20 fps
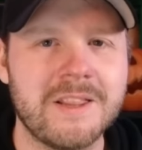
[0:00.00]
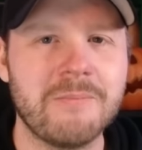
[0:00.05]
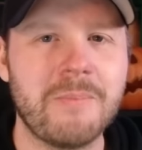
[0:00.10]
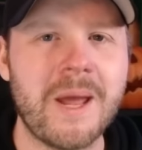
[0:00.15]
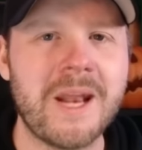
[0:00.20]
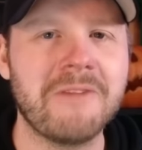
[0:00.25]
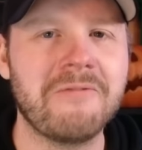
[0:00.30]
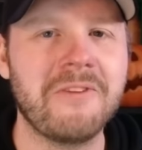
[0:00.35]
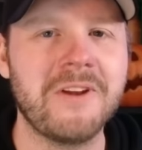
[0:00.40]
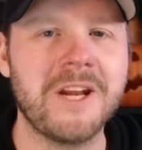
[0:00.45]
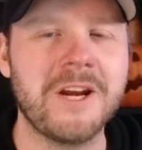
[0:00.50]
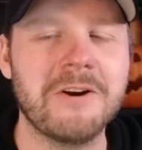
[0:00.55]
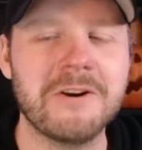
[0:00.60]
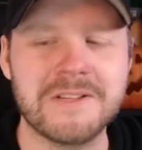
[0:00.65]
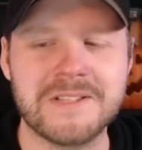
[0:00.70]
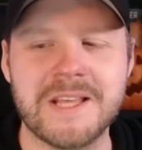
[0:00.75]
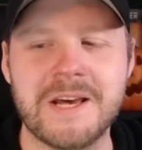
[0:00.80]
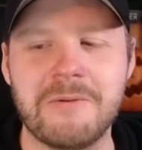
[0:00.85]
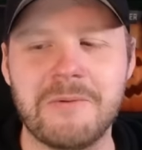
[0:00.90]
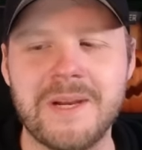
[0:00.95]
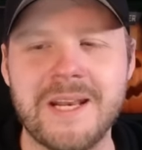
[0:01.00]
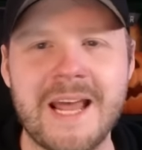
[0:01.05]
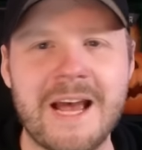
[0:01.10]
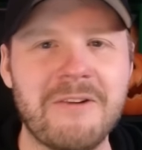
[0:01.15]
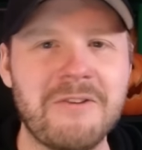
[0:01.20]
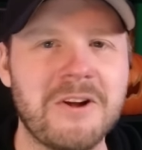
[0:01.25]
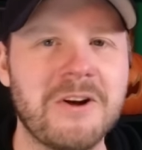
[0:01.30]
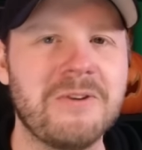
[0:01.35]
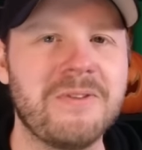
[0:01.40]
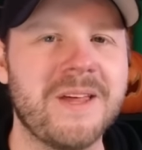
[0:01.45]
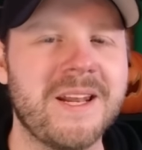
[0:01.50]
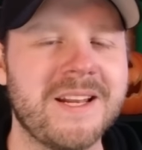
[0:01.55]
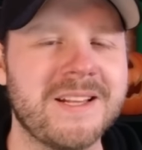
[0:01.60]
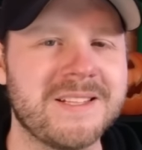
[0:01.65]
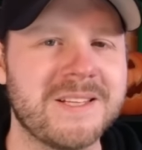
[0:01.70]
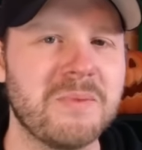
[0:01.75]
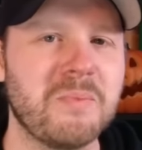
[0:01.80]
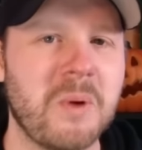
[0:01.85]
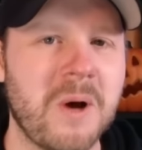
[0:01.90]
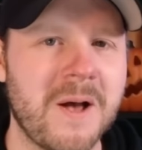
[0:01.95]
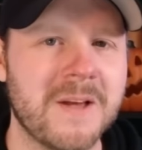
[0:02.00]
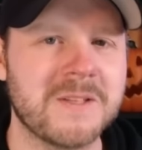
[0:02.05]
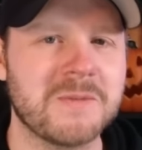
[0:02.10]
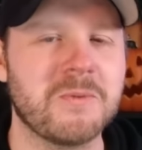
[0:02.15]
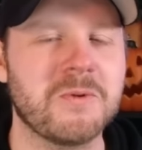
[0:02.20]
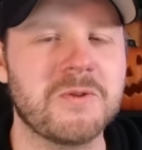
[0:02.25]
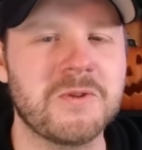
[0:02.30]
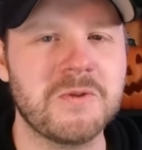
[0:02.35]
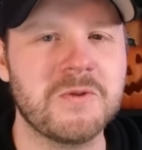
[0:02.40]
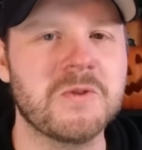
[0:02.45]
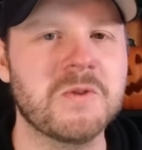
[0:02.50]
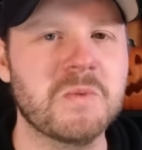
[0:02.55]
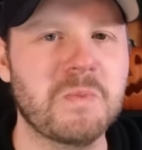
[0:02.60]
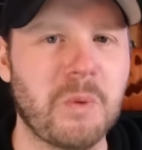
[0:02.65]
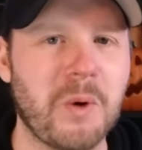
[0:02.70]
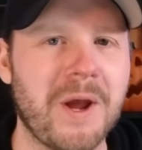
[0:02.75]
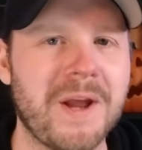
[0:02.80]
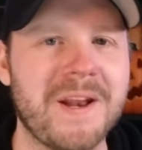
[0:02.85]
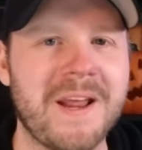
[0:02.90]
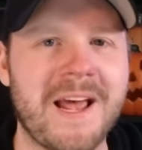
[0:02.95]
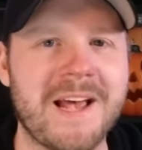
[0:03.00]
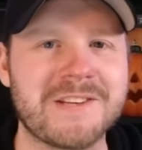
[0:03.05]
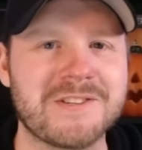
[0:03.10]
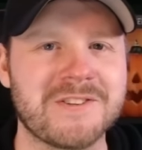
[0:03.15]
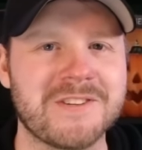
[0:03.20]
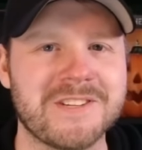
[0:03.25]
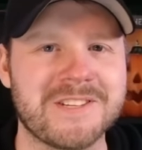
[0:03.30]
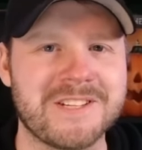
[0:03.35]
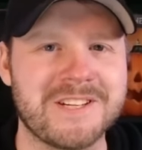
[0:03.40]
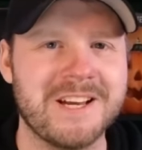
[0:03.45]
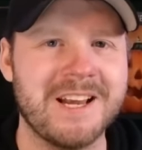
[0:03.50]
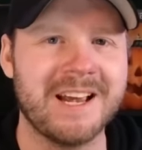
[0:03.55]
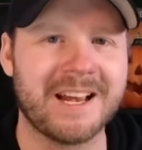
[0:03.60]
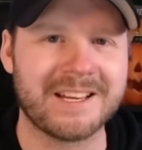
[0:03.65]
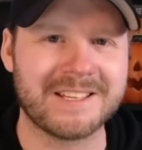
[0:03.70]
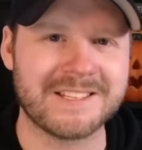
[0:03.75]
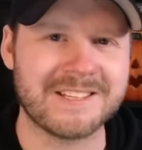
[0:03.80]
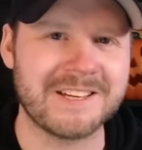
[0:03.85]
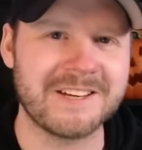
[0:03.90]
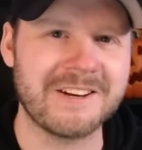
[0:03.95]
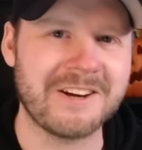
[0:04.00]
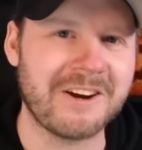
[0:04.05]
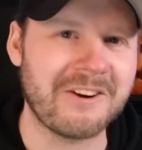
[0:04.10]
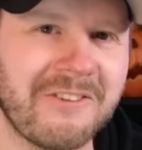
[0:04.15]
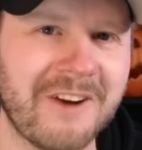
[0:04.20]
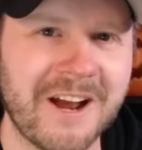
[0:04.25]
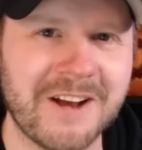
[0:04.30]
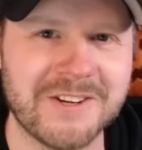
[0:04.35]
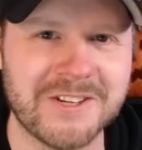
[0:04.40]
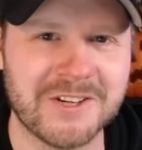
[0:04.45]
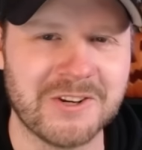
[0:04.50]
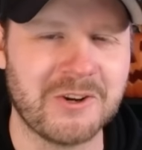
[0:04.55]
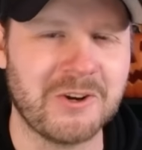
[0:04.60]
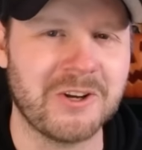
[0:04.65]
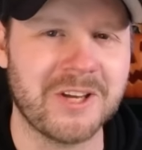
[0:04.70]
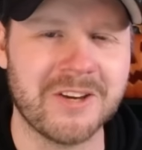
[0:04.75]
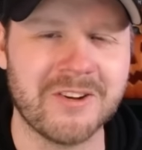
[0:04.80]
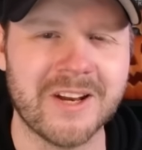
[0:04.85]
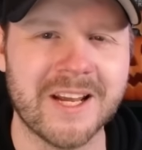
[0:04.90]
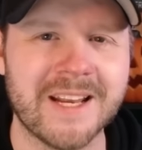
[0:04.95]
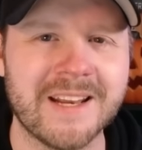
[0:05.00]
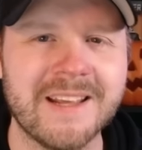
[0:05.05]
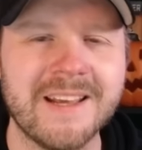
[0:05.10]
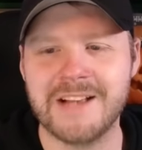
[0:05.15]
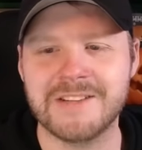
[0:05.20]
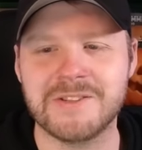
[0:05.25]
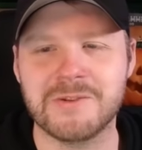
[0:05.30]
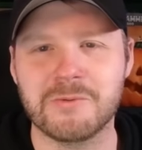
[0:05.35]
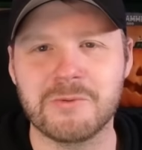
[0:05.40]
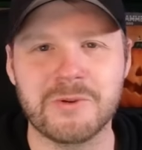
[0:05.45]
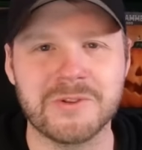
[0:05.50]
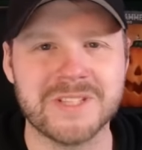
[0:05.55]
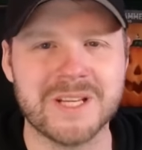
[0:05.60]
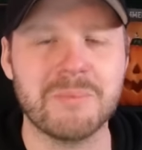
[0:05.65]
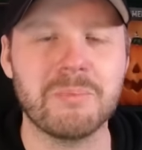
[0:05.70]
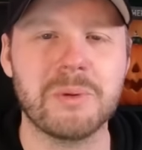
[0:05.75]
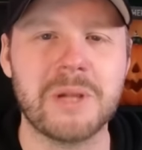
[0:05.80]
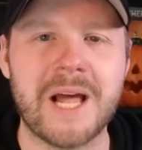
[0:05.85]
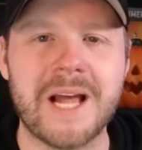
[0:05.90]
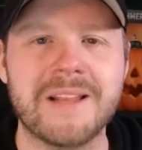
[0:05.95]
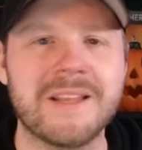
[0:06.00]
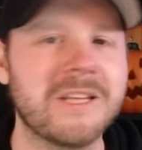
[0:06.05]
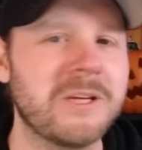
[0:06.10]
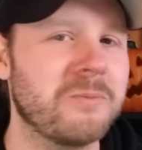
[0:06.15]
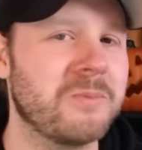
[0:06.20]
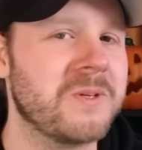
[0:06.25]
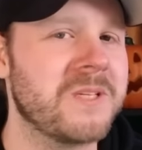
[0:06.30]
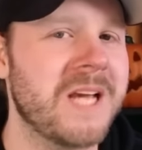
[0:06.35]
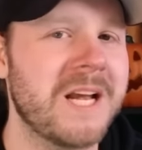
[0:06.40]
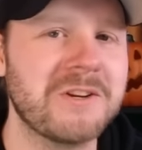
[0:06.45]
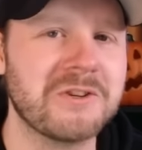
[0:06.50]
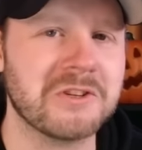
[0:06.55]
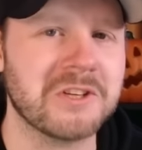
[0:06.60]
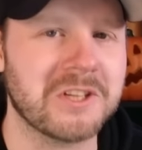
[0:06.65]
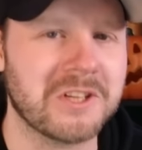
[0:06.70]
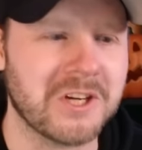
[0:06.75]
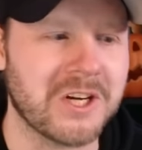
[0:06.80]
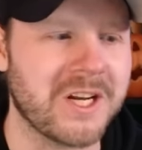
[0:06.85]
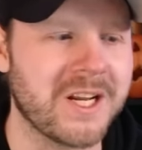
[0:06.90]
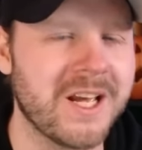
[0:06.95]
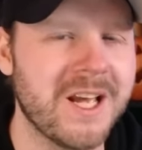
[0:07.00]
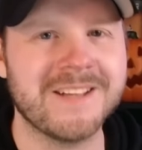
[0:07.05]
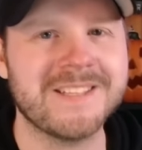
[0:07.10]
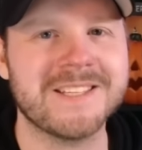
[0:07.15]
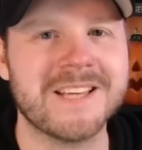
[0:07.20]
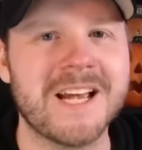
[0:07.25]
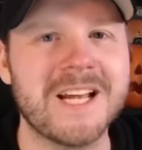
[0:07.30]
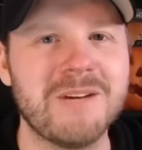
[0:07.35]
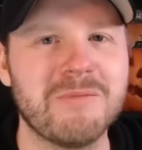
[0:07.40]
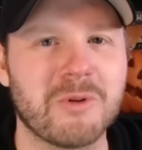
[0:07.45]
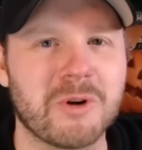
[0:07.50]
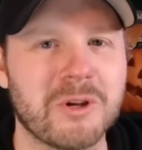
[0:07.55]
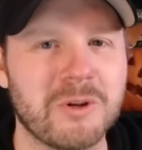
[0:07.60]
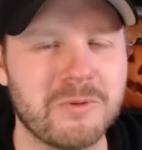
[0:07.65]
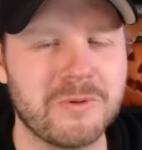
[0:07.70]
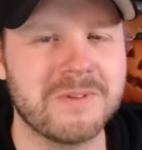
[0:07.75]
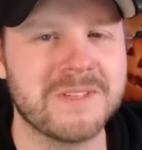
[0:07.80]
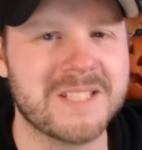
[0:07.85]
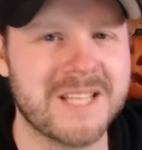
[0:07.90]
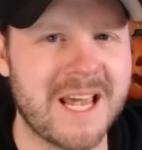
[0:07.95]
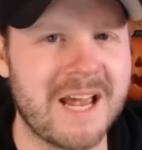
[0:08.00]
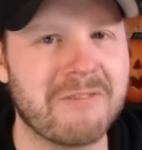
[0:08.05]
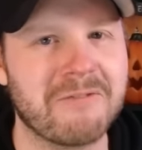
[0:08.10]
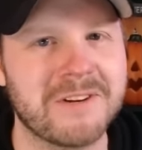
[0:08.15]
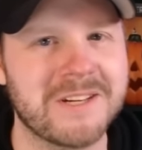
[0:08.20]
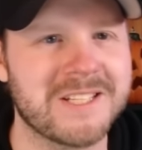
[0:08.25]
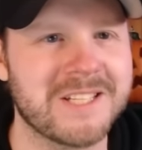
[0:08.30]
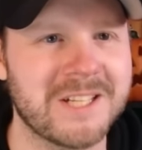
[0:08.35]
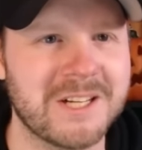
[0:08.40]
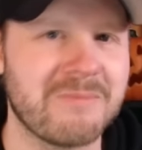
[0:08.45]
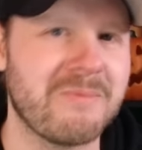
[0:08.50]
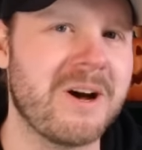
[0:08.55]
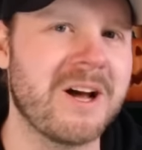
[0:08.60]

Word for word: the benefit here is that we now know that it's impossible to spread hazardous checks around your whole unit unit, as the rules imply that you potentially could assign mortal wounds to every single